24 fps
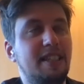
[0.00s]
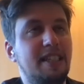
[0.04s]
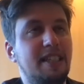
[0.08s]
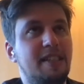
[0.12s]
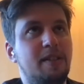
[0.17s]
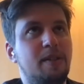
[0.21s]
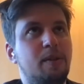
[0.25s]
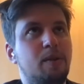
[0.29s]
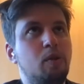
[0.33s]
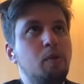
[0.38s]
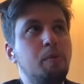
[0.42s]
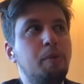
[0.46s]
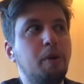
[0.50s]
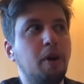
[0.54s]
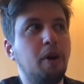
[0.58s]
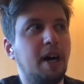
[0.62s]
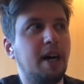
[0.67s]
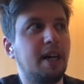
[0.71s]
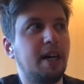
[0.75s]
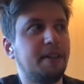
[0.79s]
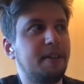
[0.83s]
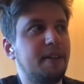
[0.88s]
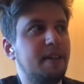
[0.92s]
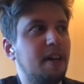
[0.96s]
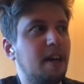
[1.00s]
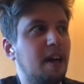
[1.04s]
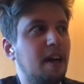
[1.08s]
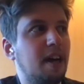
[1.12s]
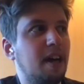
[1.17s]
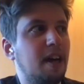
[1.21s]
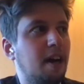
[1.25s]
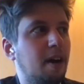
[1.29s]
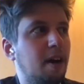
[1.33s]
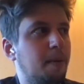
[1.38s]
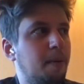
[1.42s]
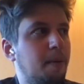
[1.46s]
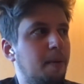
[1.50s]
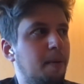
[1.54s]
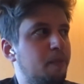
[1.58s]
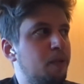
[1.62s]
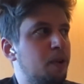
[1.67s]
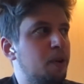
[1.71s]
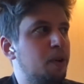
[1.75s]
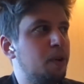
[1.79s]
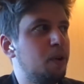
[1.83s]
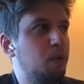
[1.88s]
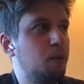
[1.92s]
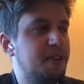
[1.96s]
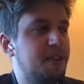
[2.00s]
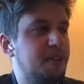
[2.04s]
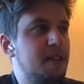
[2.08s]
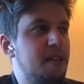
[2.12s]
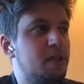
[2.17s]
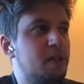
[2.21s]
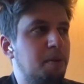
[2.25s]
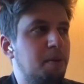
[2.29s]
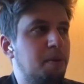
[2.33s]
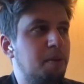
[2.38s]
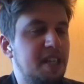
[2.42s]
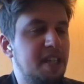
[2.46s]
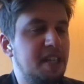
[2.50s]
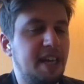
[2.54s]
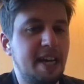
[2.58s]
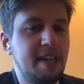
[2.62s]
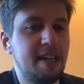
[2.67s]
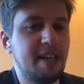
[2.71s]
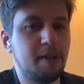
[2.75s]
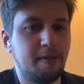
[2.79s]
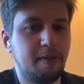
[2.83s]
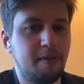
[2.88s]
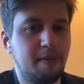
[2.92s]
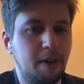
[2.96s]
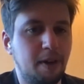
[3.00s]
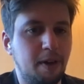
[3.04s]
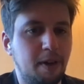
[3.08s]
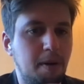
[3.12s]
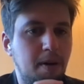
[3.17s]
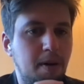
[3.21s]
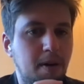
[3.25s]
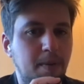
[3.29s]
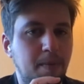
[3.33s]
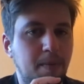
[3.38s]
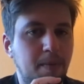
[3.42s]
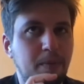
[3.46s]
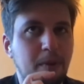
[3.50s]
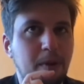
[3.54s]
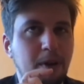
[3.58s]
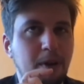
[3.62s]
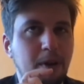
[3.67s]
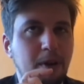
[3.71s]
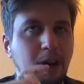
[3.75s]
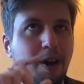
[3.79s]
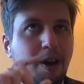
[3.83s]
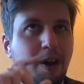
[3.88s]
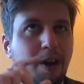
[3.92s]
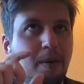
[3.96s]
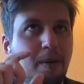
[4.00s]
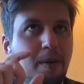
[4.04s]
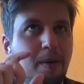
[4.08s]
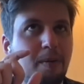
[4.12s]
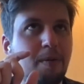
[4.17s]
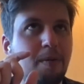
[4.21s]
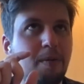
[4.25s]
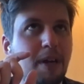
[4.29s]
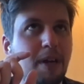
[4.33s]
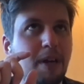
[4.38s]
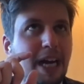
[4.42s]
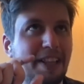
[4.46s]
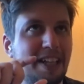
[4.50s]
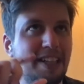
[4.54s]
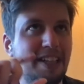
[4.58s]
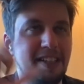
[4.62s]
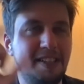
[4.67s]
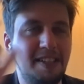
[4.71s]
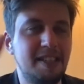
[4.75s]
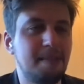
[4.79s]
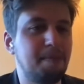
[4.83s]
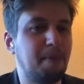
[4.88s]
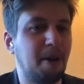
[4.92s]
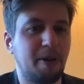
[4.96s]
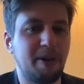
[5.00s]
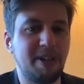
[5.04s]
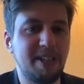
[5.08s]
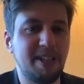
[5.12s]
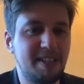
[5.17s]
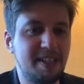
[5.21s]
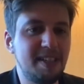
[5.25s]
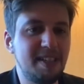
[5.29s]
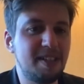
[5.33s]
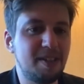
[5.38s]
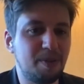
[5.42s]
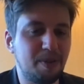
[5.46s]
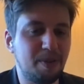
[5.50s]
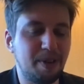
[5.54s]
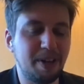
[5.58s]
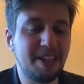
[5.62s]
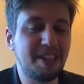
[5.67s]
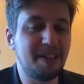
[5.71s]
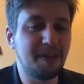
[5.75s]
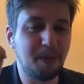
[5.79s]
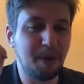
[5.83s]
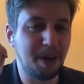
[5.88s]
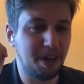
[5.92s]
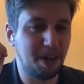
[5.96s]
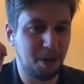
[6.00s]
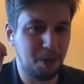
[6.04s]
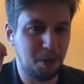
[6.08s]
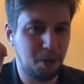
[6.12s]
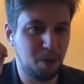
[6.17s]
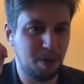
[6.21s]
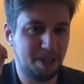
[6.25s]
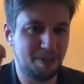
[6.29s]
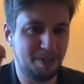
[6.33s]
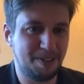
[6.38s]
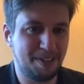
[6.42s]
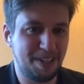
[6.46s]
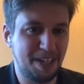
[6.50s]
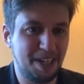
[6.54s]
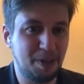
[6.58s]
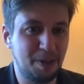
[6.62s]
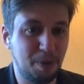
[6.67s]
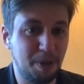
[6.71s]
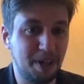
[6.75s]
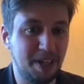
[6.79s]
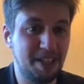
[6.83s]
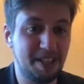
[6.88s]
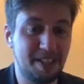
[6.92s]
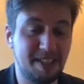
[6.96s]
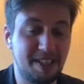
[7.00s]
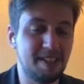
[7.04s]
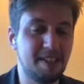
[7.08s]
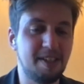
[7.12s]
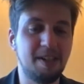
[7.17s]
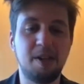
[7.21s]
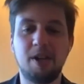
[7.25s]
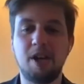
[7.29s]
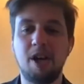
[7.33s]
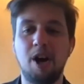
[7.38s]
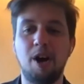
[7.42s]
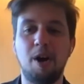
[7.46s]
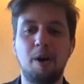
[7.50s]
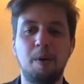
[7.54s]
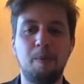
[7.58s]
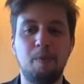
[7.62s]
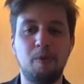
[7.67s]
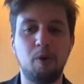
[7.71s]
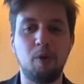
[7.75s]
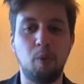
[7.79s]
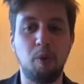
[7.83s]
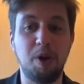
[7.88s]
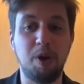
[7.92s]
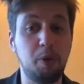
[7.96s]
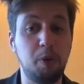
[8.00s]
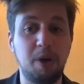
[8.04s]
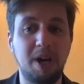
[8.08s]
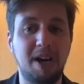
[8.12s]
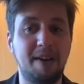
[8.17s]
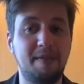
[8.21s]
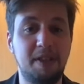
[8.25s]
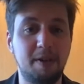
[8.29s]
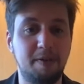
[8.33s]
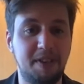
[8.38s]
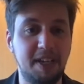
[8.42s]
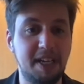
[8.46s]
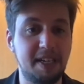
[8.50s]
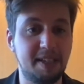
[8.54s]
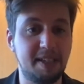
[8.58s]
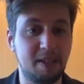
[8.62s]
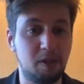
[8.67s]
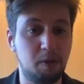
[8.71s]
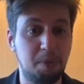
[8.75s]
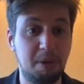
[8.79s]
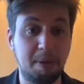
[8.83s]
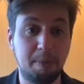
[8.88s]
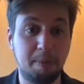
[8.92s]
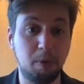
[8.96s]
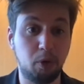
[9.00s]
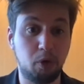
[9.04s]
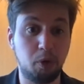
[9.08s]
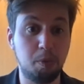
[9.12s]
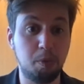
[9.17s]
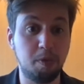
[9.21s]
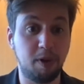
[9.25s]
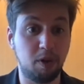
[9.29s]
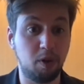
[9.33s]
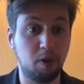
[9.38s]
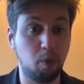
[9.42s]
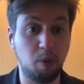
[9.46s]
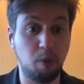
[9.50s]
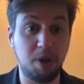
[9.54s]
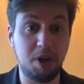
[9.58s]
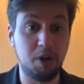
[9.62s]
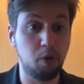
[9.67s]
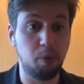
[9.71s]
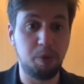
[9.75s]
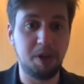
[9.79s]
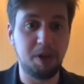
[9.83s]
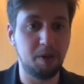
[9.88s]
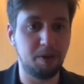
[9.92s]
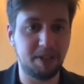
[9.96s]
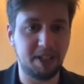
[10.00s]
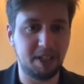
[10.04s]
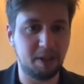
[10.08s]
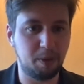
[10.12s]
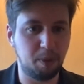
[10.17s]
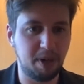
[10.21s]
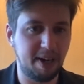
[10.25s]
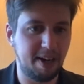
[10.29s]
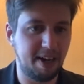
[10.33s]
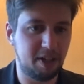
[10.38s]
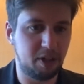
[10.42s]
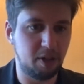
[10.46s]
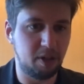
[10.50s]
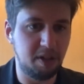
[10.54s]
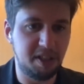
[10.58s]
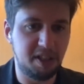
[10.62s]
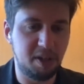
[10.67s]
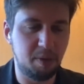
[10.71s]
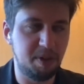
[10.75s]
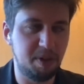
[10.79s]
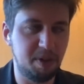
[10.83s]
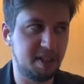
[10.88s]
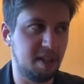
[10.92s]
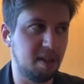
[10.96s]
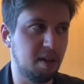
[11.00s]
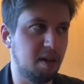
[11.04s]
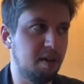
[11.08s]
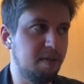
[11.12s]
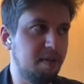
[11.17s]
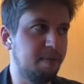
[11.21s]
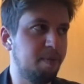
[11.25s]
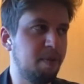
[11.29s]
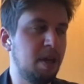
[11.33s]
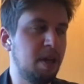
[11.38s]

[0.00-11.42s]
it's super hard. We've seen so many cases of analysis paralysis, right? Where you're at the stage where it's when do we have enough data to be able to move on? When do we know that we're actually de-risked enough?